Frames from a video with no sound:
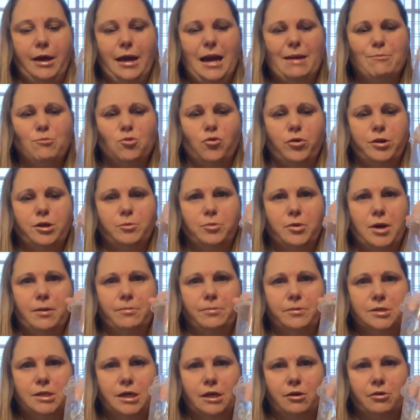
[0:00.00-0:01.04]
I'm going to
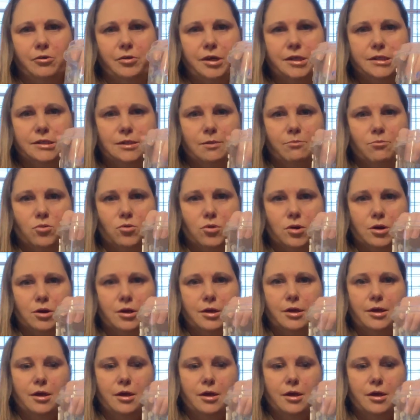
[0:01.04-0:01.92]
probably decorate some more.